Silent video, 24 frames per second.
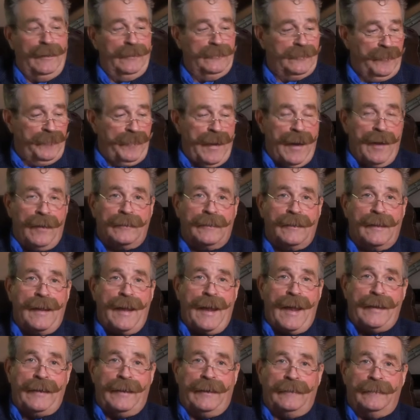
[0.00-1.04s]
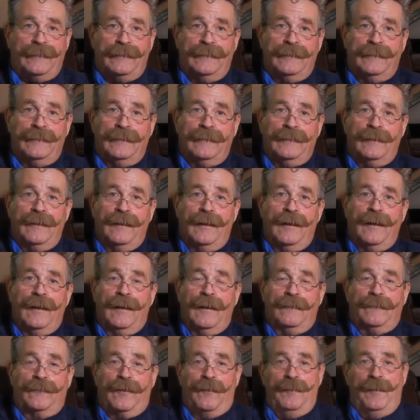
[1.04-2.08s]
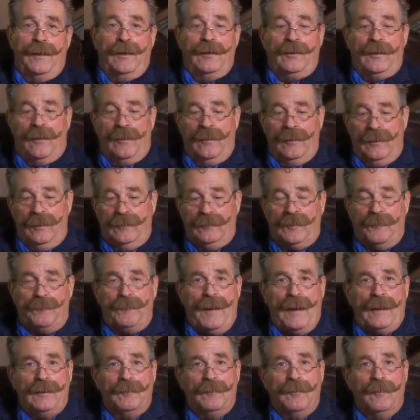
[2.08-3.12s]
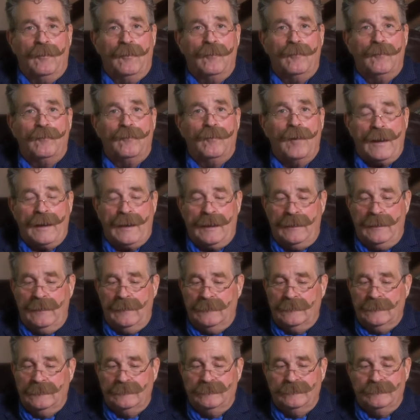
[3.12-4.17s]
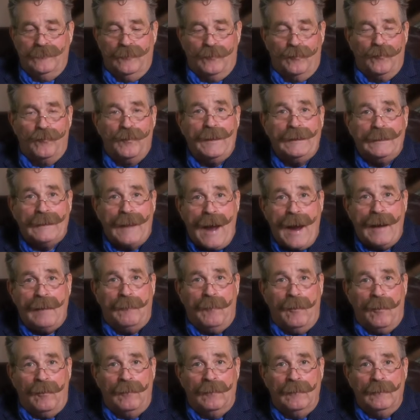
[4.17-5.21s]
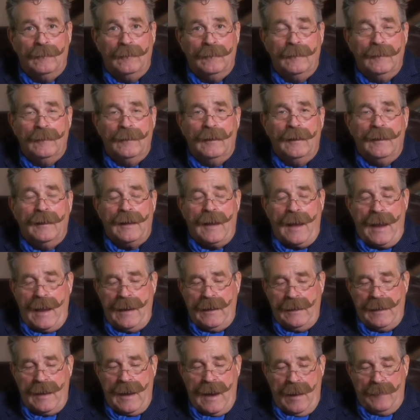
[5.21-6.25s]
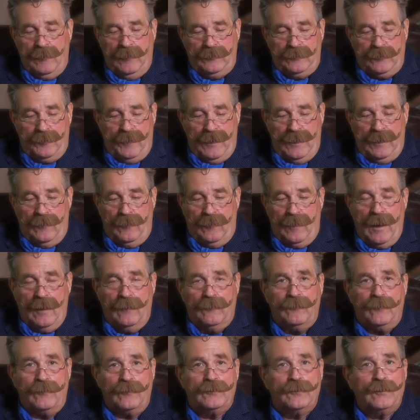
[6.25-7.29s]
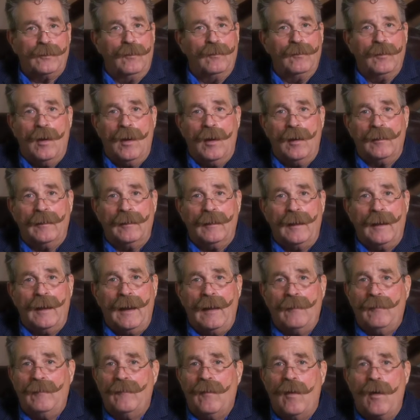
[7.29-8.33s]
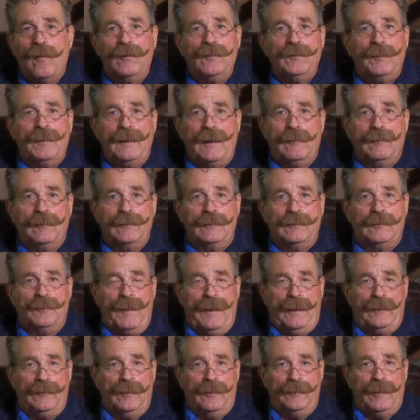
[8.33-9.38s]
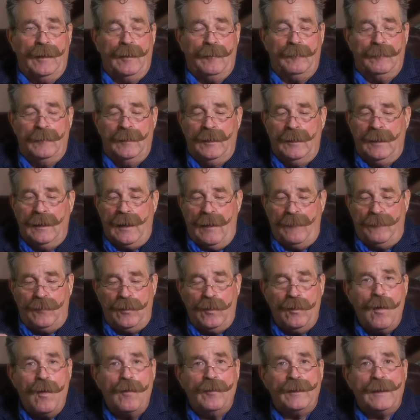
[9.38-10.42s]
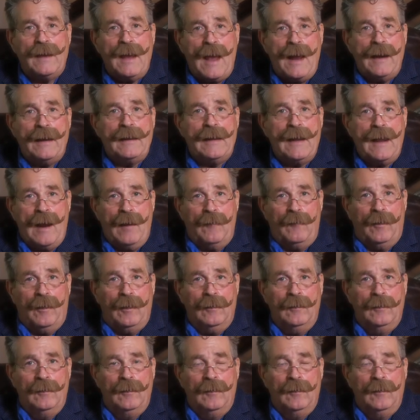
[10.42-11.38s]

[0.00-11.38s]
is about Canon. Familiar, dependable, rugged, reliable. Canon cameras have been around for so long, and we've always been able to depend on them. If you own a Canon camera,